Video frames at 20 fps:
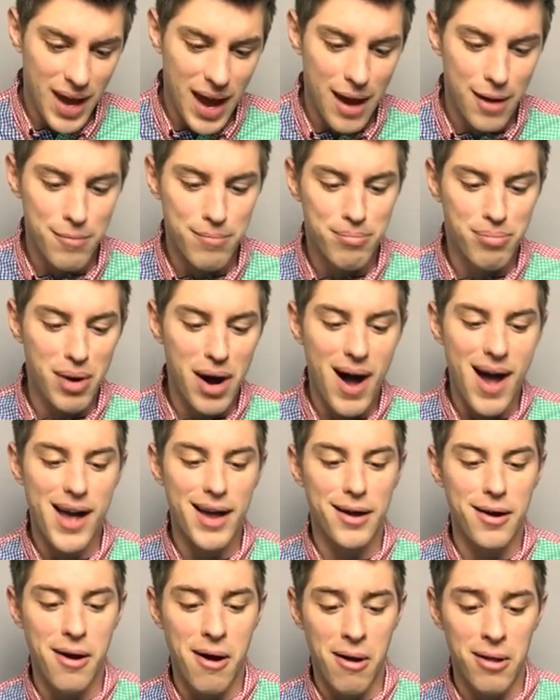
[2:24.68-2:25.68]
And by
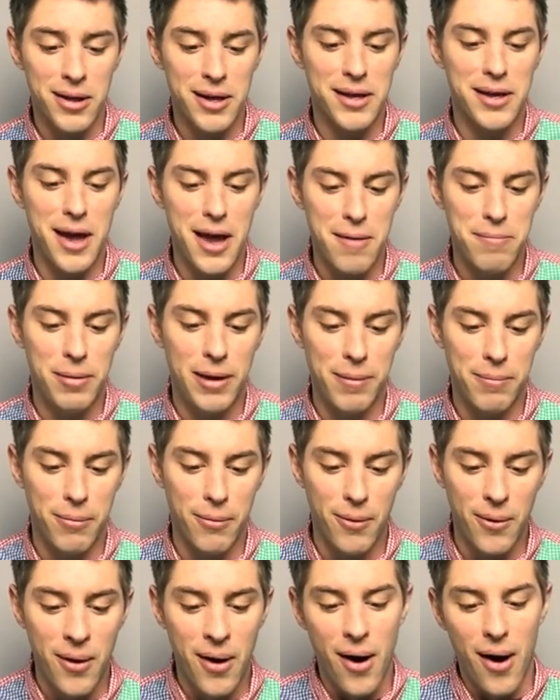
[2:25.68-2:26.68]
golly, gay
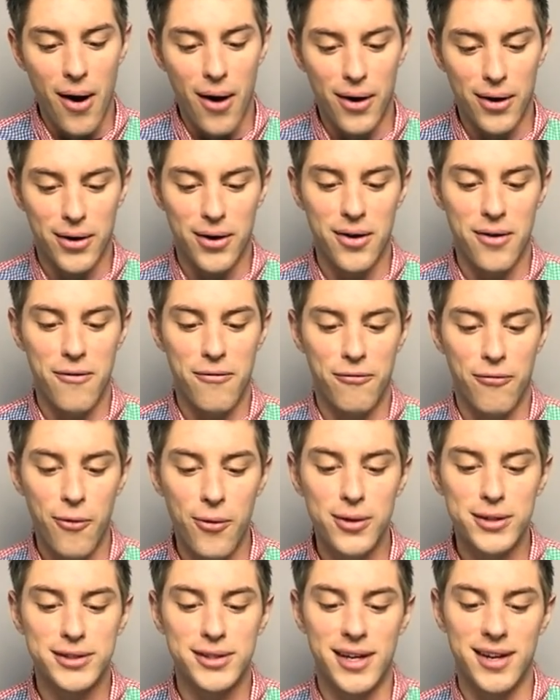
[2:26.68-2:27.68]
people are gonna
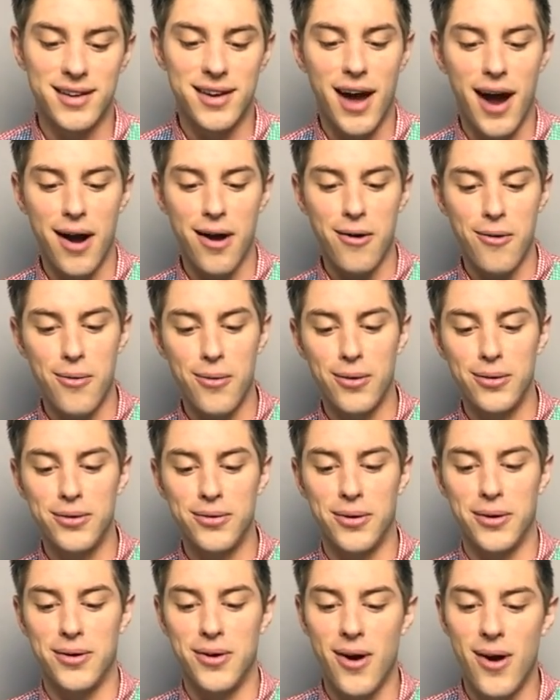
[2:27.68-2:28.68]
force the entire world
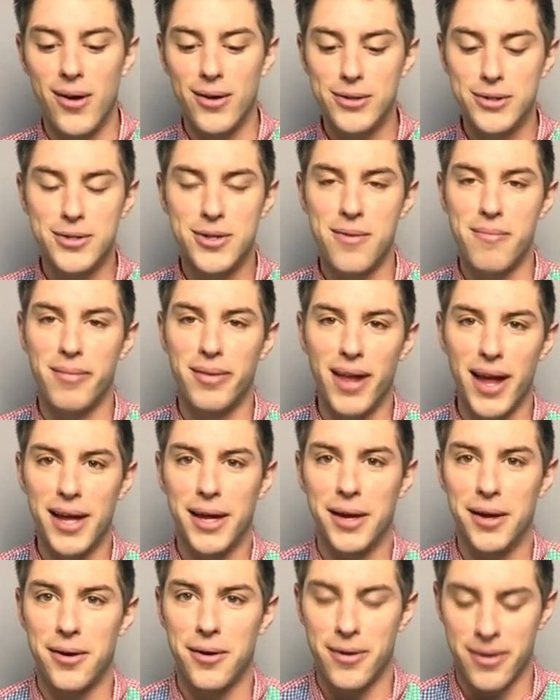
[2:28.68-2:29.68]
to acknowledge them,
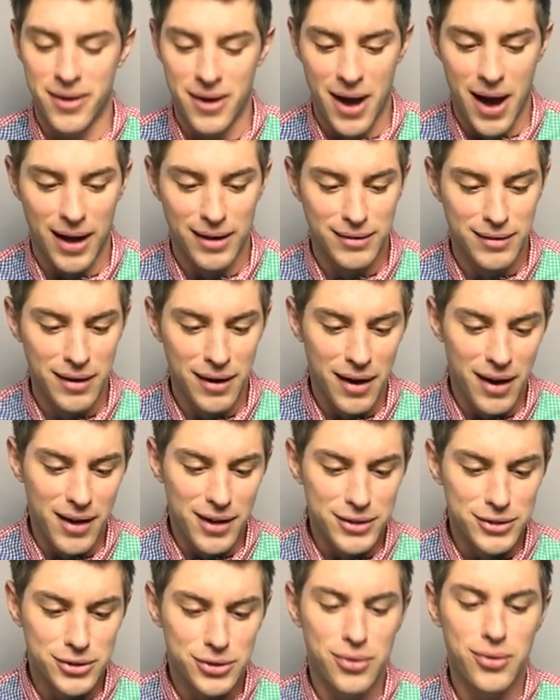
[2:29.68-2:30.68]
like it or not.
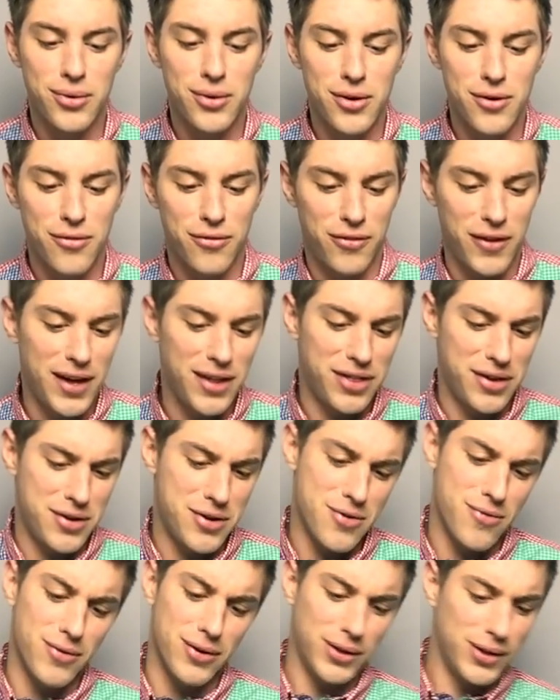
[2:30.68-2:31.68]
Screw your faith and
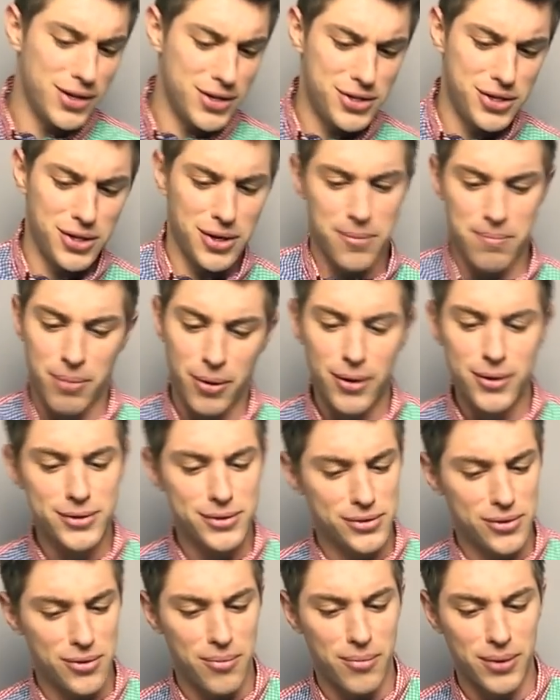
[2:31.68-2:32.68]
your religion and
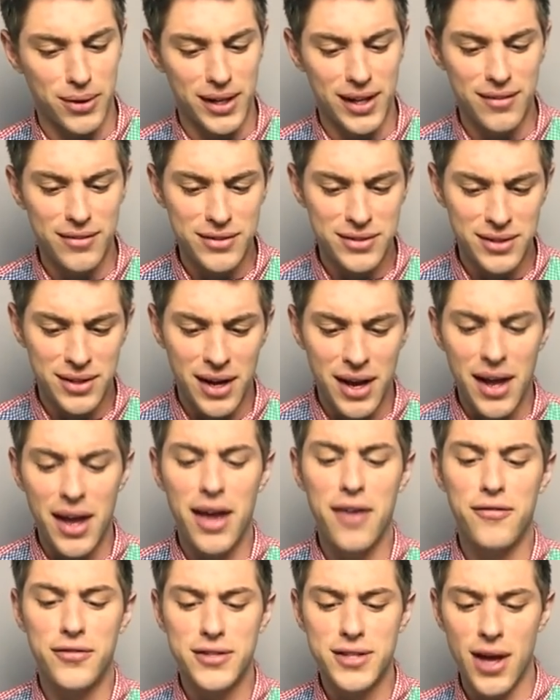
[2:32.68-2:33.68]
personal beliefs.
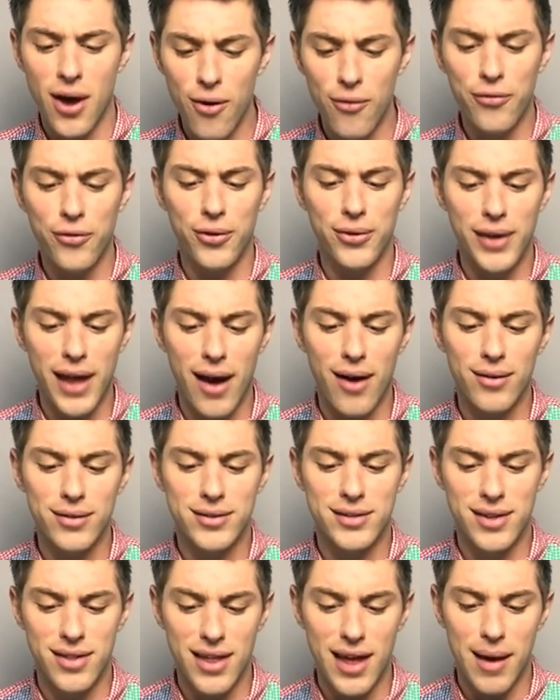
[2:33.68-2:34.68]
It's helpful now
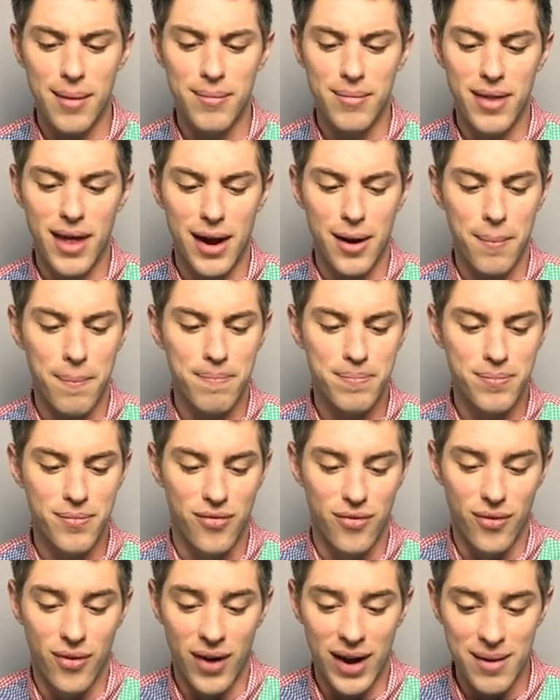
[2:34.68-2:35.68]
to them that a
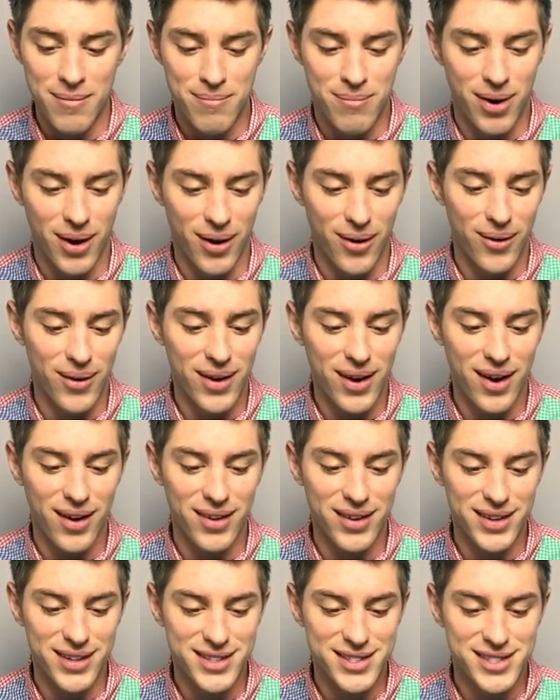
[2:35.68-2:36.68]

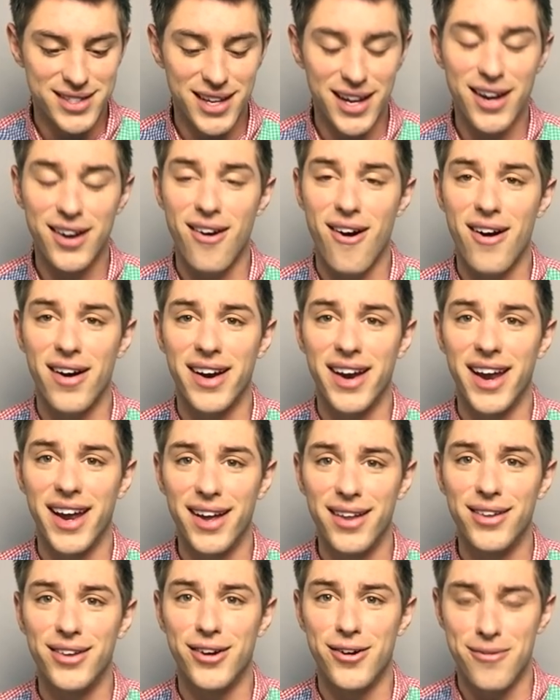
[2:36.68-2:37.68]
rainbow-colored stick-on
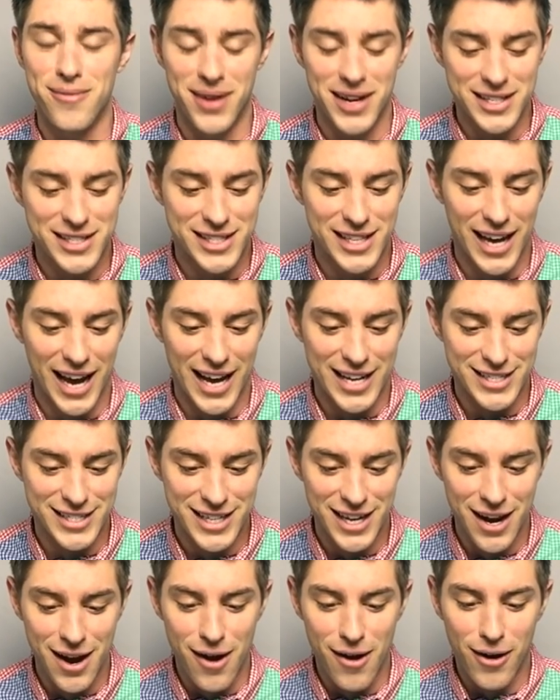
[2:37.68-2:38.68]
Hitler
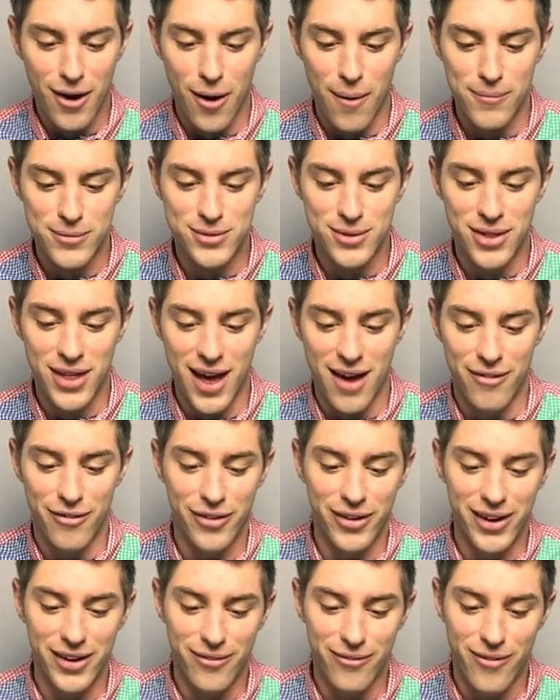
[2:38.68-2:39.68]
mustache comes with
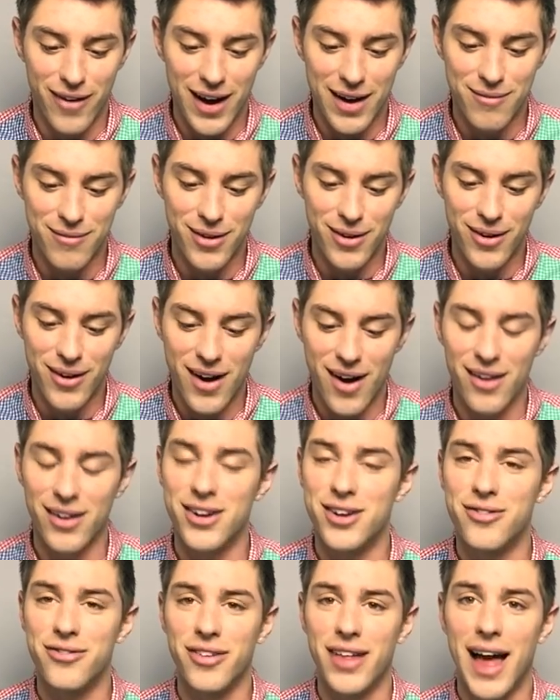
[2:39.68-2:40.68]
every
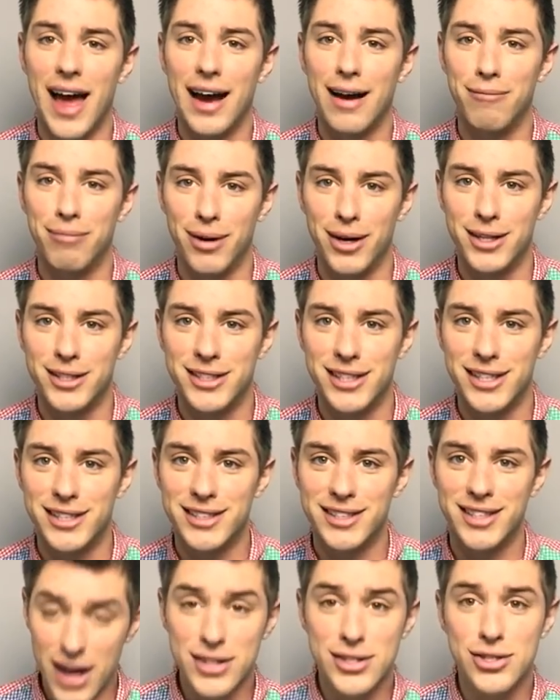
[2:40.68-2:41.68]
rainbow-colored flag
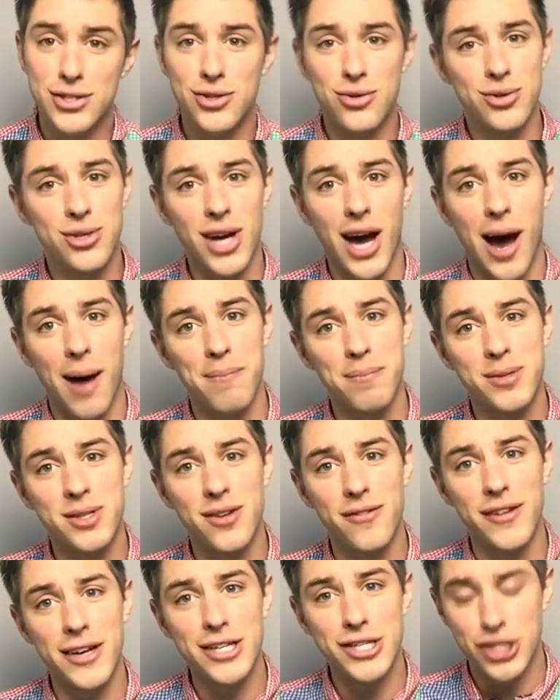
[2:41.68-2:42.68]
purchased. Astute
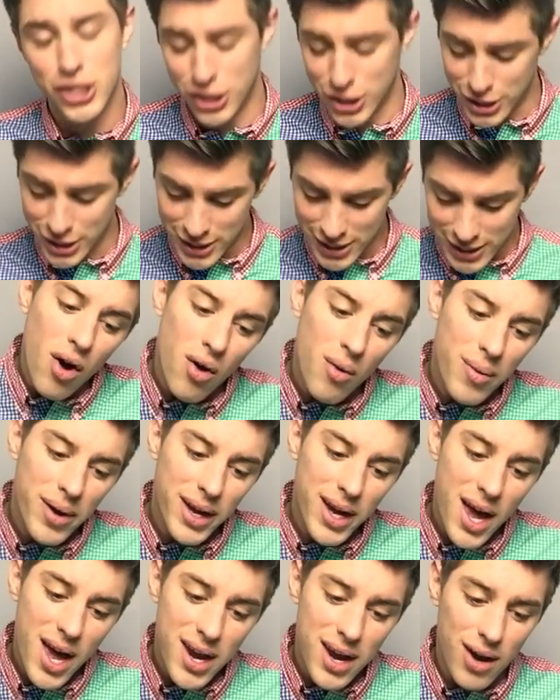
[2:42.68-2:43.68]
observation. Oh my
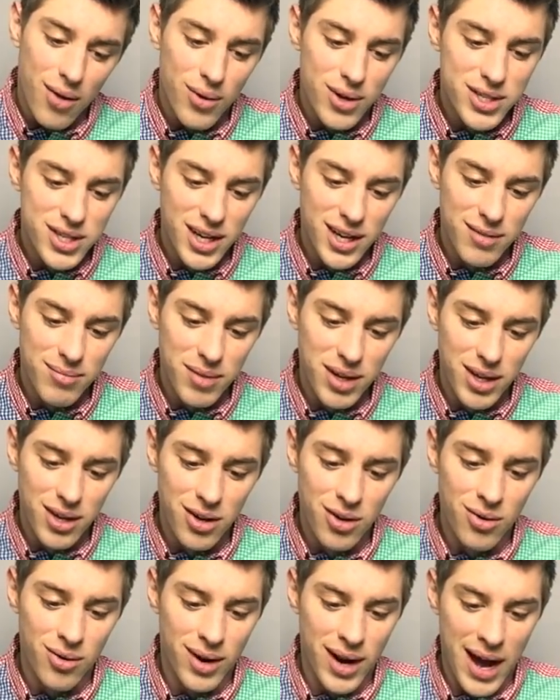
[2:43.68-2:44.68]
god, I wish I could be
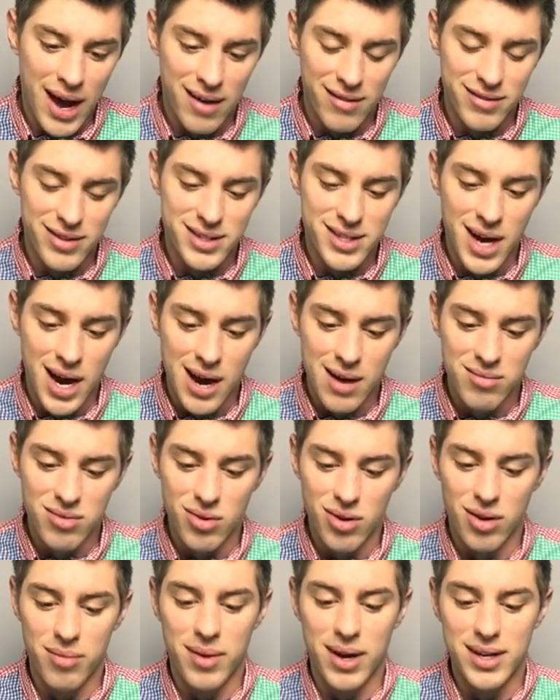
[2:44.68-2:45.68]
you and have the time
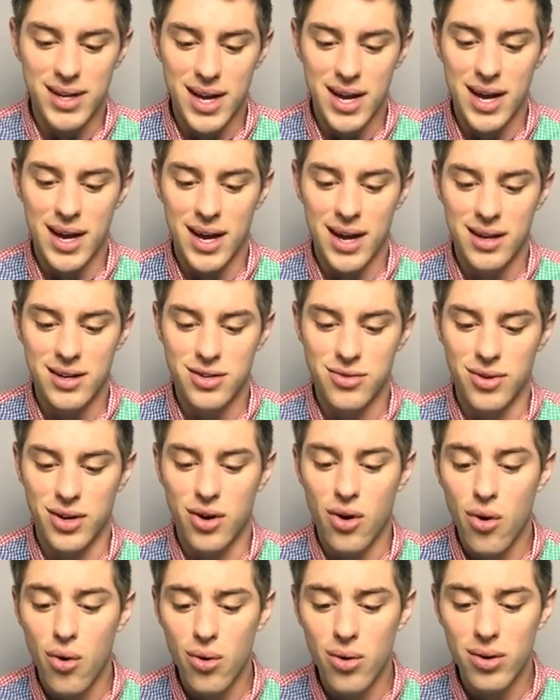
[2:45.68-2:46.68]
during my day to
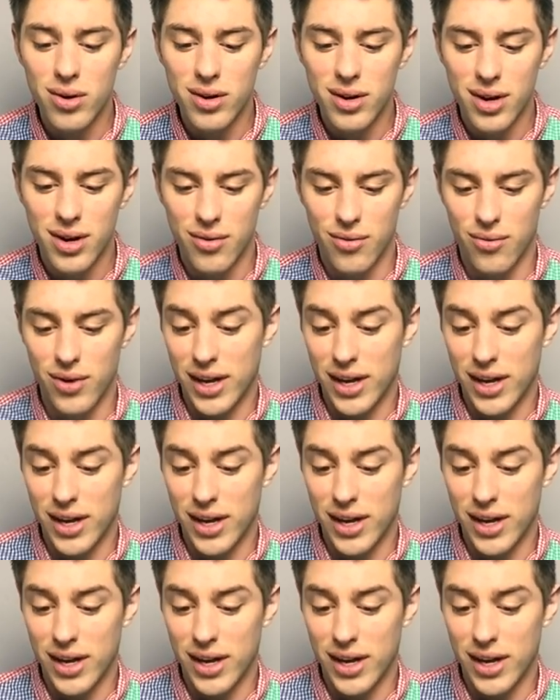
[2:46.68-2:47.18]
record